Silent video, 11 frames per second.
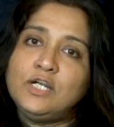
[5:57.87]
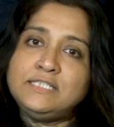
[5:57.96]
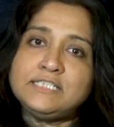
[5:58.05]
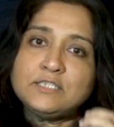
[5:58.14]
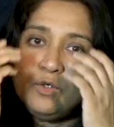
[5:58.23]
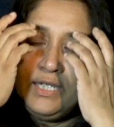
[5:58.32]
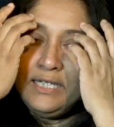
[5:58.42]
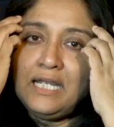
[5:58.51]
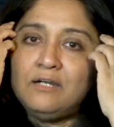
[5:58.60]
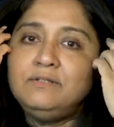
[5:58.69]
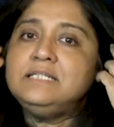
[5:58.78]
You are just going
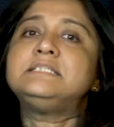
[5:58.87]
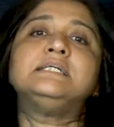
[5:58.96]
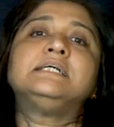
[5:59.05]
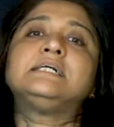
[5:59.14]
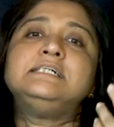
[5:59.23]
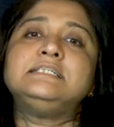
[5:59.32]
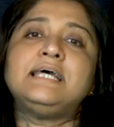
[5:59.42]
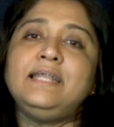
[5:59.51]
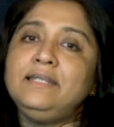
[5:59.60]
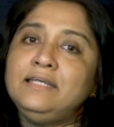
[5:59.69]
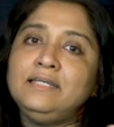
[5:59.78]
around in circles
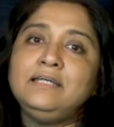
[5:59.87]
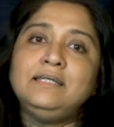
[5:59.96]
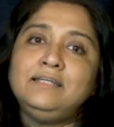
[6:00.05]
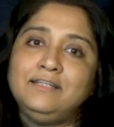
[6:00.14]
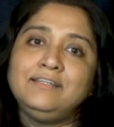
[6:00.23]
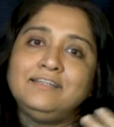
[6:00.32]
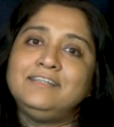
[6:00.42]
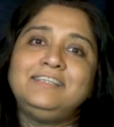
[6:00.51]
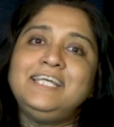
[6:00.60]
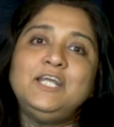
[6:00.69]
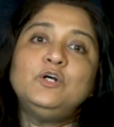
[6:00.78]
and
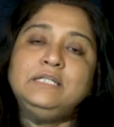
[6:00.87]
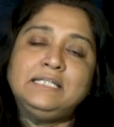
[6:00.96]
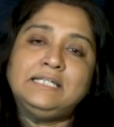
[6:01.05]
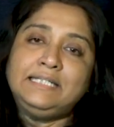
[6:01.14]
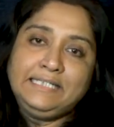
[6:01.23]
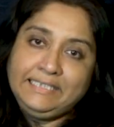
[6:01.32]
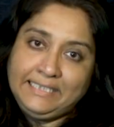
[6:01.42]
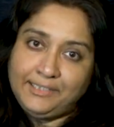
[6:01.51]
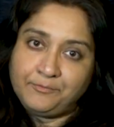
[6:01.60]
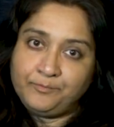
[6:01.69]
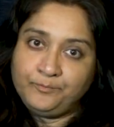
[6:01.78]
they don't learn
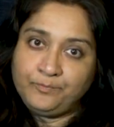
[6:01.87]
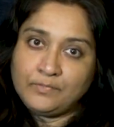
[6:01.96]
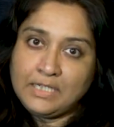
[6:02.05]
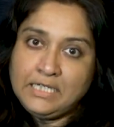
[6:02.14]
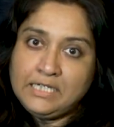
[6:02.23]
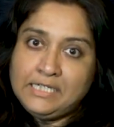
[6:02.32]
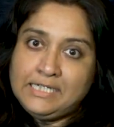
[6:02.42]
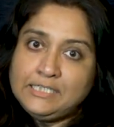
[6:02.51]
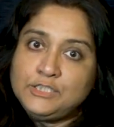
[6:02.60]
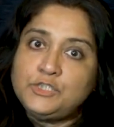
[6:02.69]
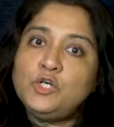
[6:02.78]
anything.
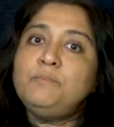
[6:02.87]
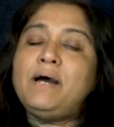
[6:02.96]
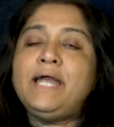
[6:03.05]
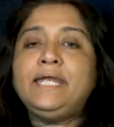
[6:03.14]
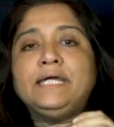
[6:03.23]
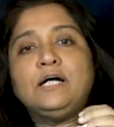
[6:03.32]
So my